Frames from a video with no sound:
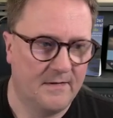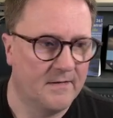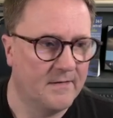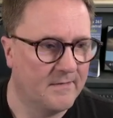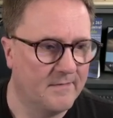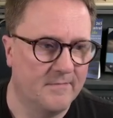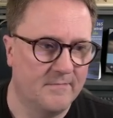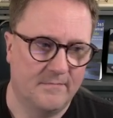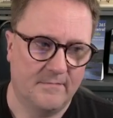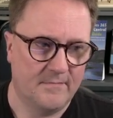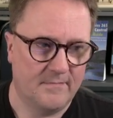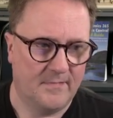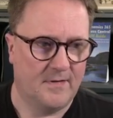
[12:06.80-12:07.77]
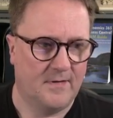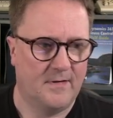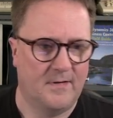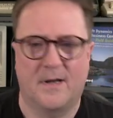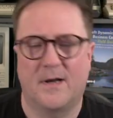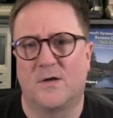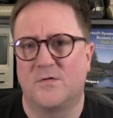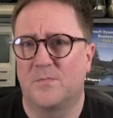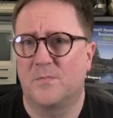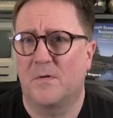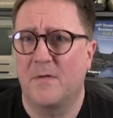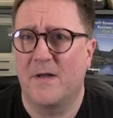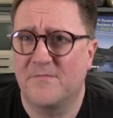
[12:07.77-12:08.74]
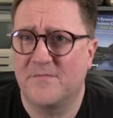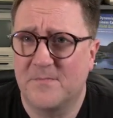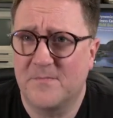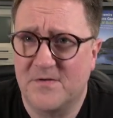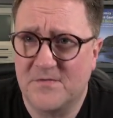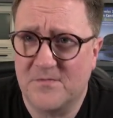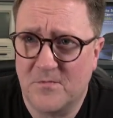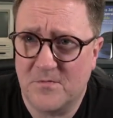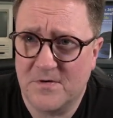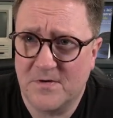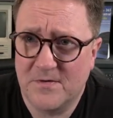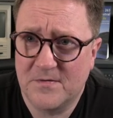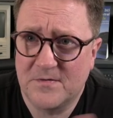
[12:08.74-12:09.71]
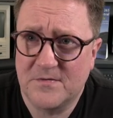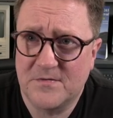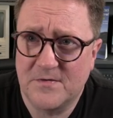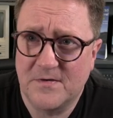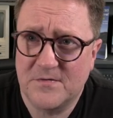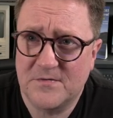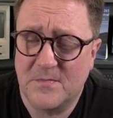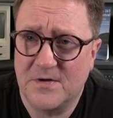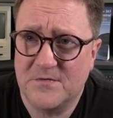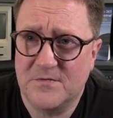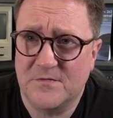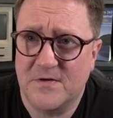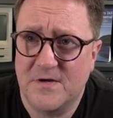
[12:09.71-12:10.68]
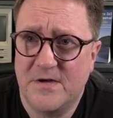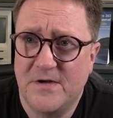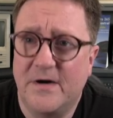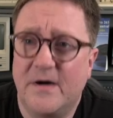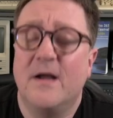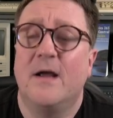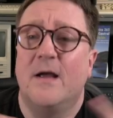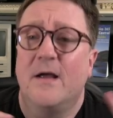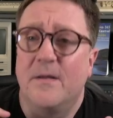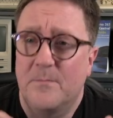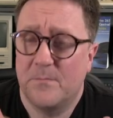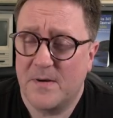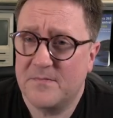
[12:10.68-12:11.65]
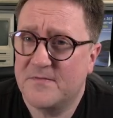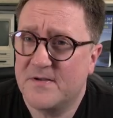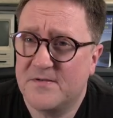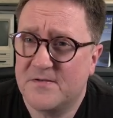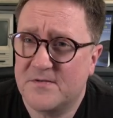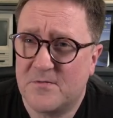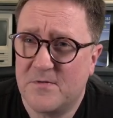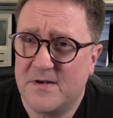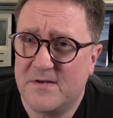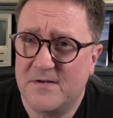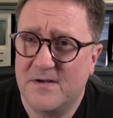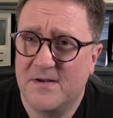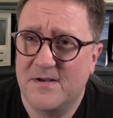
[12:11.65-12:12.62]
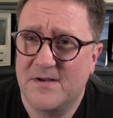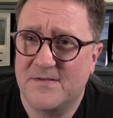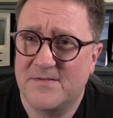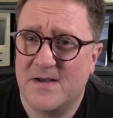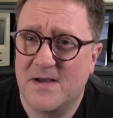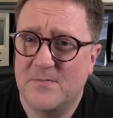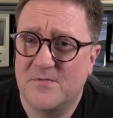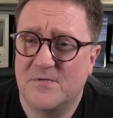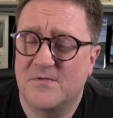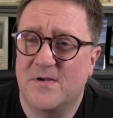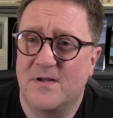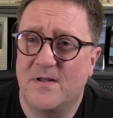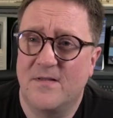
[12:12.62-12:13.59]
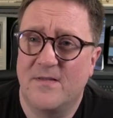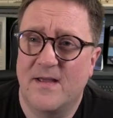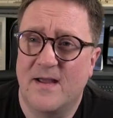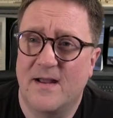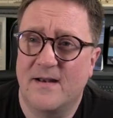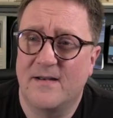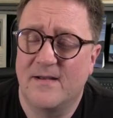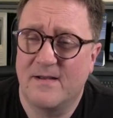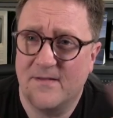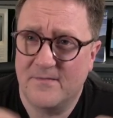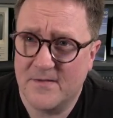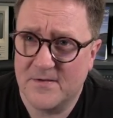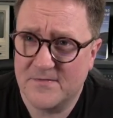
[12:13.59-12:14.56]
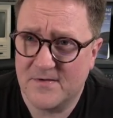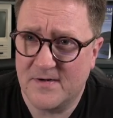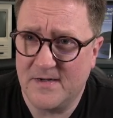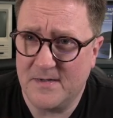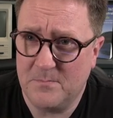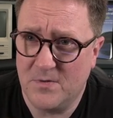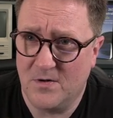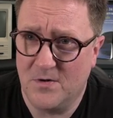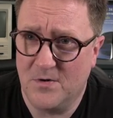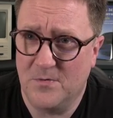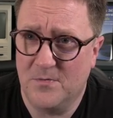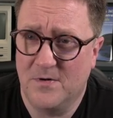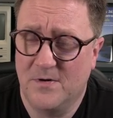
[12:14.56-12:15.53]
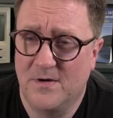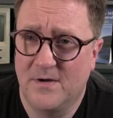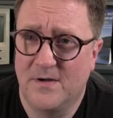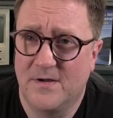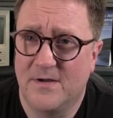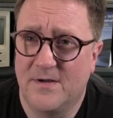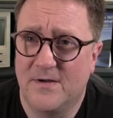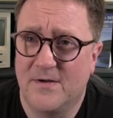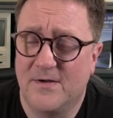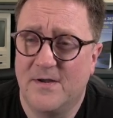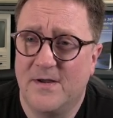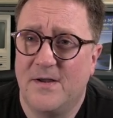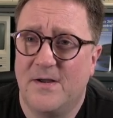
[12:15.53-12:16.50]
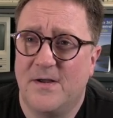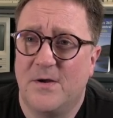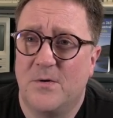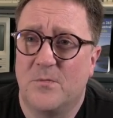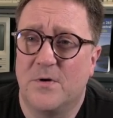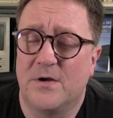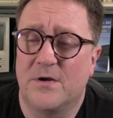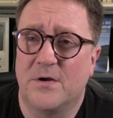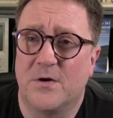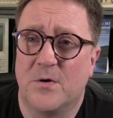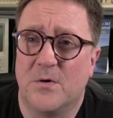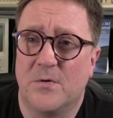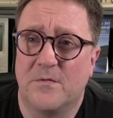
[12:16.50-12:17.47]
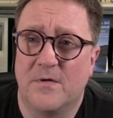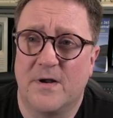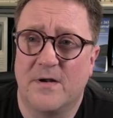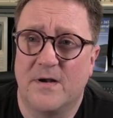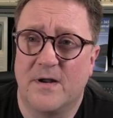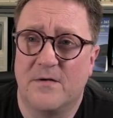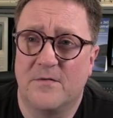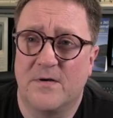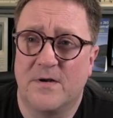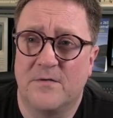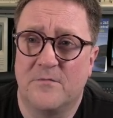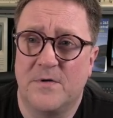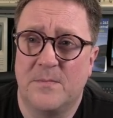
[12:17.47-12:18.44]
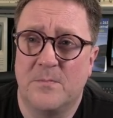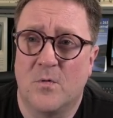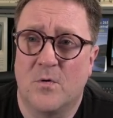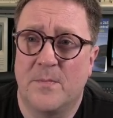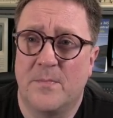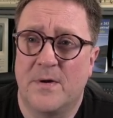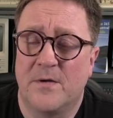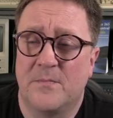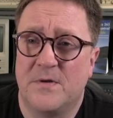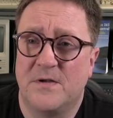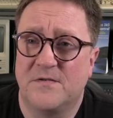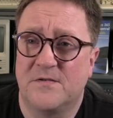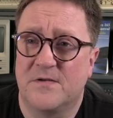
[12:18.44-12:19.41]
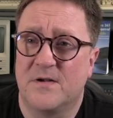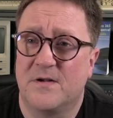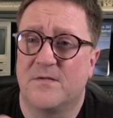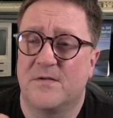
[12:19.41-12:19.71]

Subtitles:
And I should probably have something smart to say here. Perhaps this is a great time to tell that there's a link below where you can go and read more about BCCL.